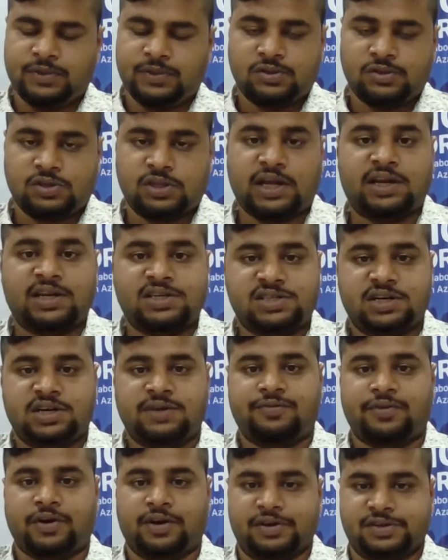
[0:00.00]
So that is a
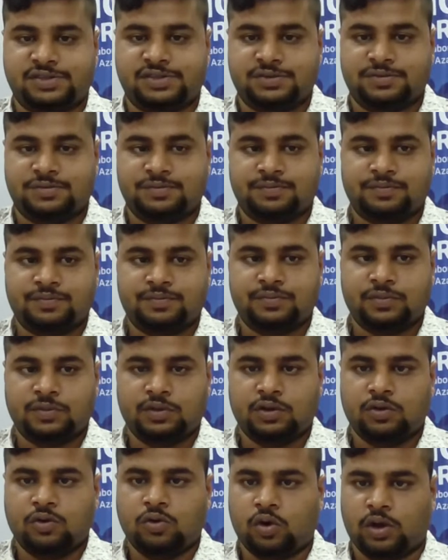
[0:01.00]
difference.
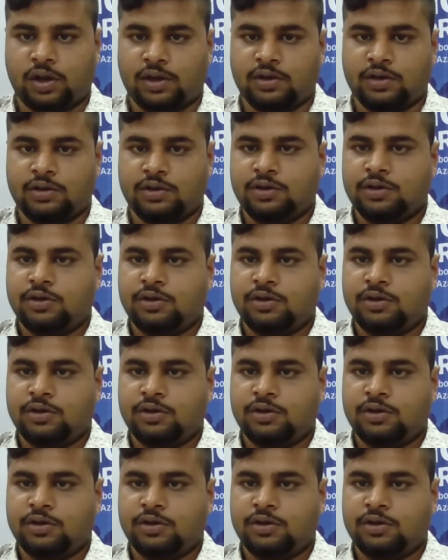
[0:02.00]
Okay,